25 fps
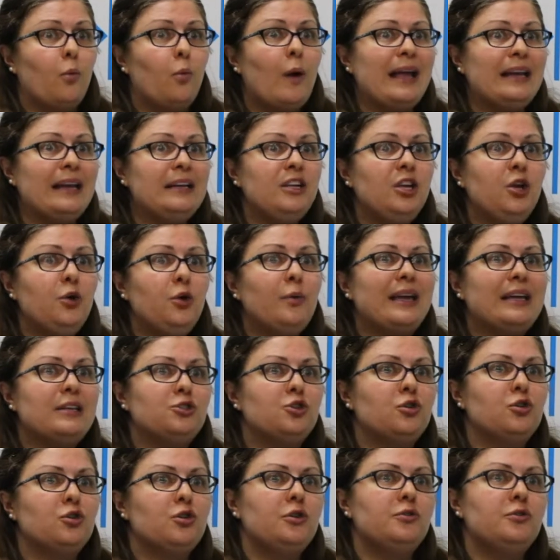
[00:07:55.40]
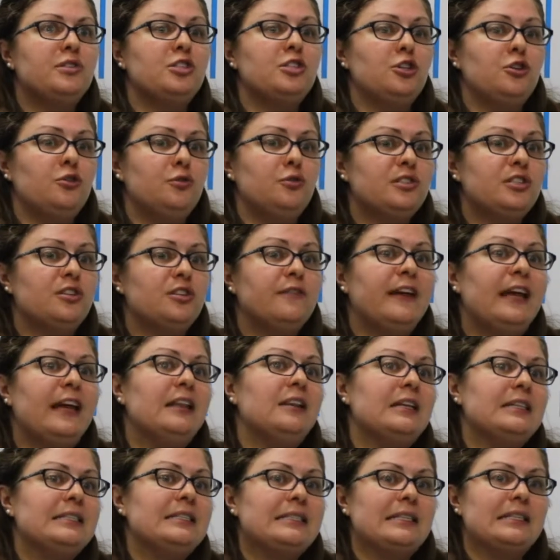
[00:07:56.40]
when you introduce new
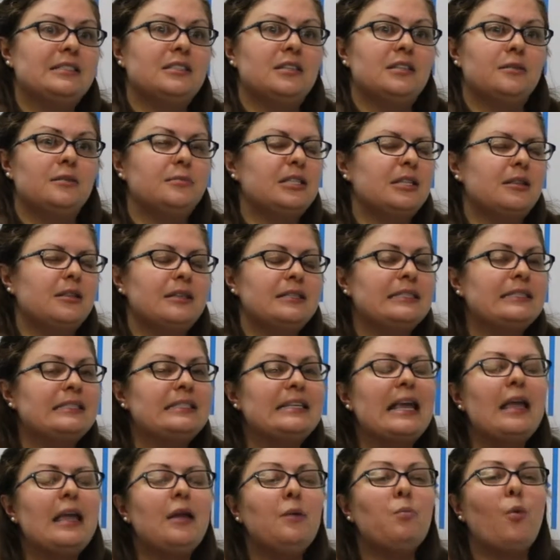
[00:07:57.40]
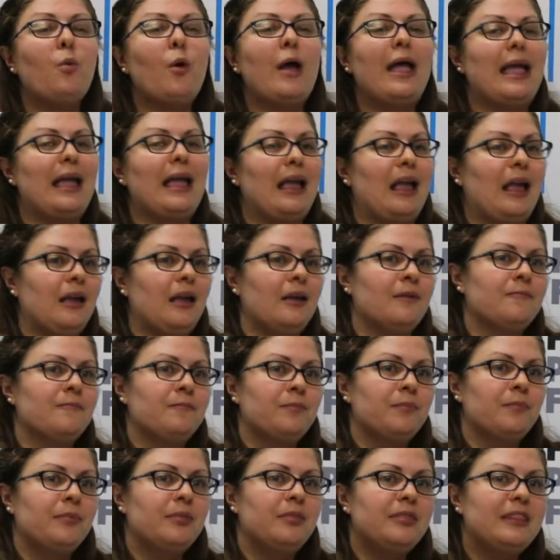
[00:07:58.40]
surveillance systems in the same way
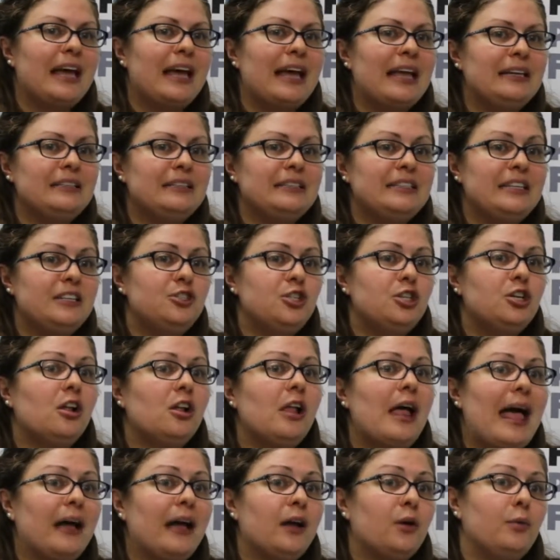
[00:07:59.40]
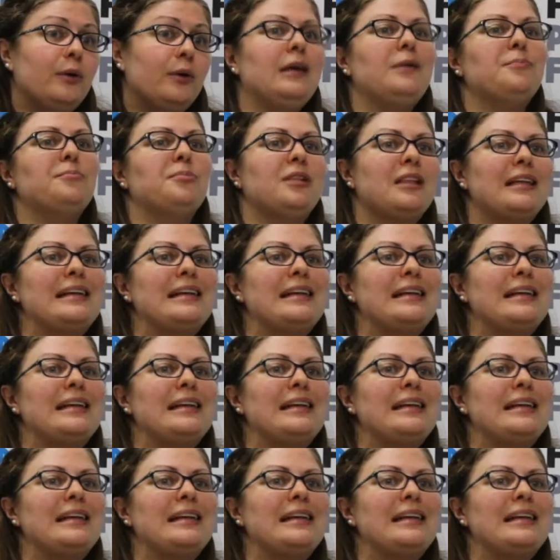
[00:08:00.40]
that digital equity